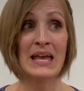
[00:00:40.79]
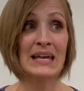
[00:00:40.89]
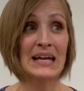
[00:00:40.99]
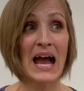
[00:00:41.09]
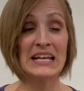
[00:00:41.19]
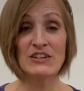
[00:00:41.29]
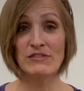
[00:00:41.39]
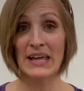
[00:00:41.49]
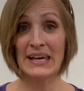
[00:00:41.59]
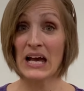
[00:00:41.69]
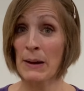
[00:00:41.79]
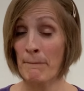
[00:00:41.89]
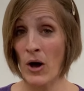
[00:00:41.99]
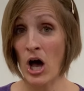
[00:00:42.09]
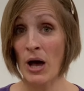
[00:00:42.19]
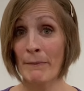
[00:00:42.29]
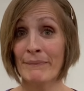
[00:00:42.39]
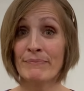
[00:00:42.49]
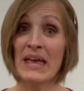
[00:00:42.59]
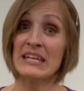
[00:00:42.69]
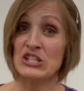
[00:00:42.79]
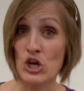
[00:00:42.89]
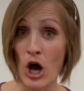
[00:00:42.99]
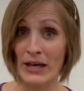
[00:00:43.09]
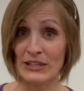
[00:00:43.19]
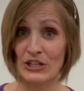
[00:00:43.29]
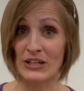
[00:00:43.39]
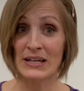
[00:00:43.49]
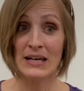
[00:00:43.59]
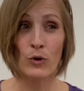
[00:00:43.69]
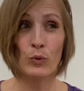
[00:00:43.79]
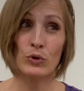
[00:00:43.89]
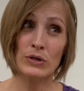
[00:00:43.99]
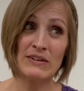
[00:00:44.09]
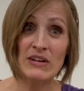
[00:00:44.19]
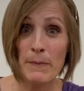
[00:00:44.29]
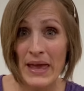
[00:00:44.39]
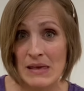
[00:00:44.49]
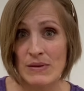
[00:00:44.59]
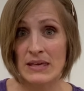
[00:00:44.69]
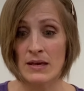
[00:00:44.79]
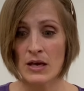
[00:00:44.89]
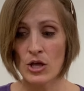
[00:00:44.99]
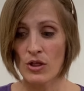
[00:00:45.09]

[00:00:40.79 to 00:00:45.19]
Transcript: kind of like a mom and a toddler, or even a baby.